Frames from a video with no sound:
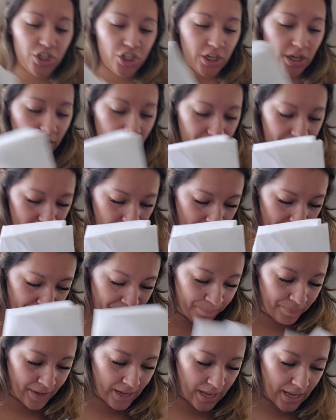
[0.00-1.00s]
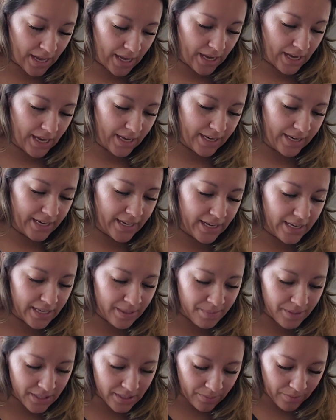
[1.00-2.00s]
shelf. And
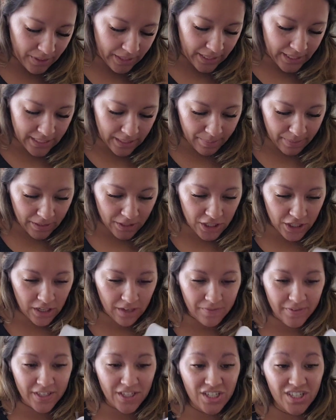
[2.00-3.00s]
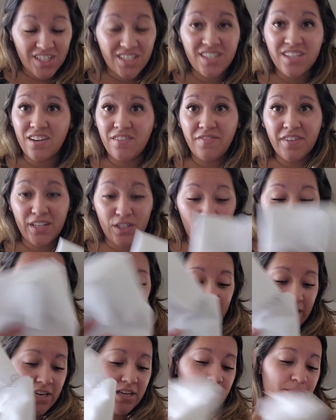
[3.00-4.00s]
I mean, it's not really a timeout shelf. It's just stuff that's
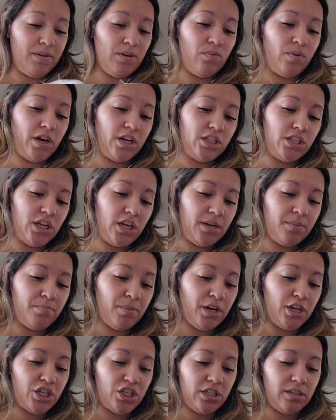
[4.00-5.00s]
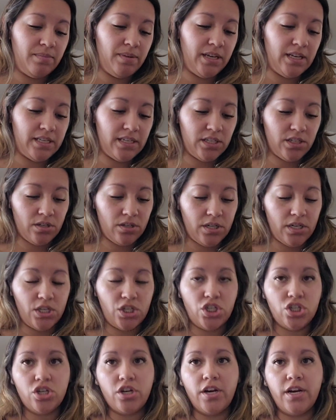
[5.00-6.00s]
waiting to be worked on, partially because it's already
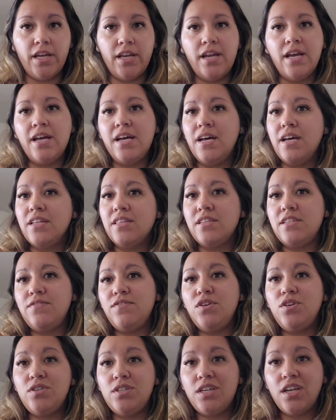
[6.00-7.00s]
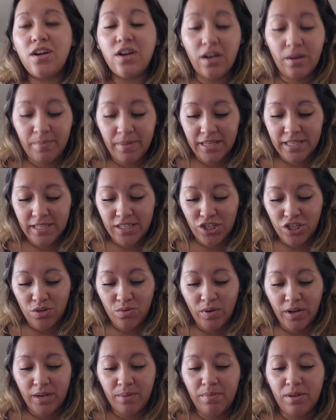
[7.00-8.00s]
started. Those of you who did comment said you
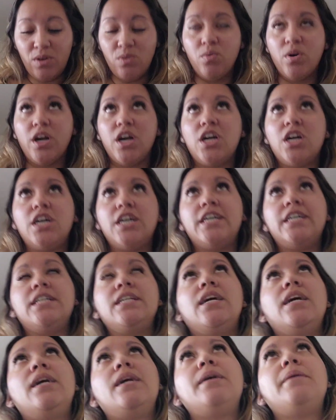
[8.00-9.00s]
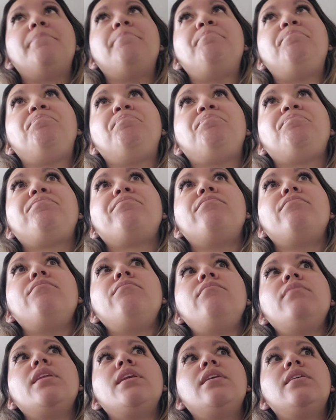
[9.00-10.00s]
wanted me to work on
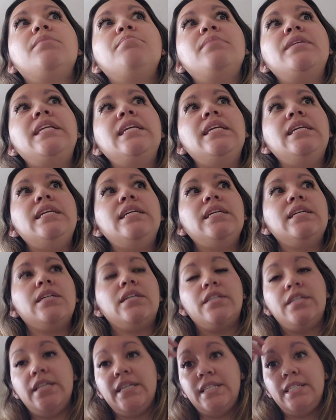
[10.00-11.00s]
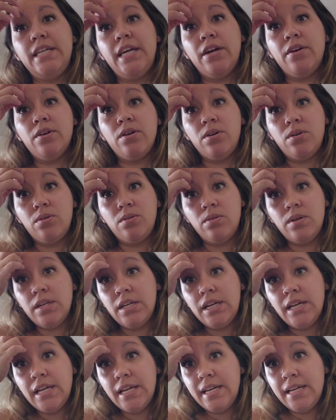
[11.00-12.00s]
the Tarot
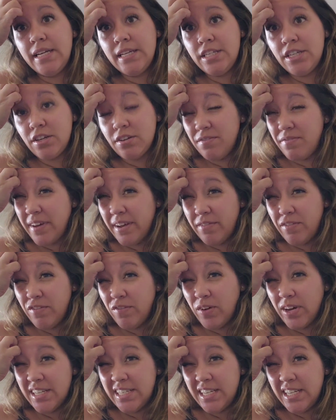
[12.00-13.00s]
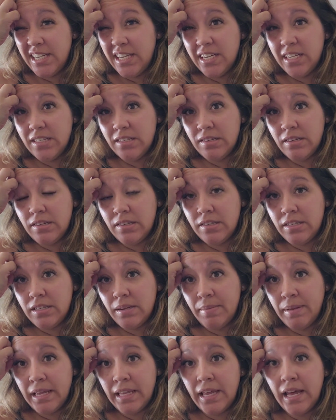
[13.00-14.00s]
5 of Wands, I think it's called, or
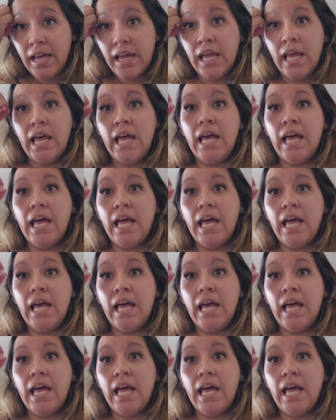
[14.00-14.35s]
something like that.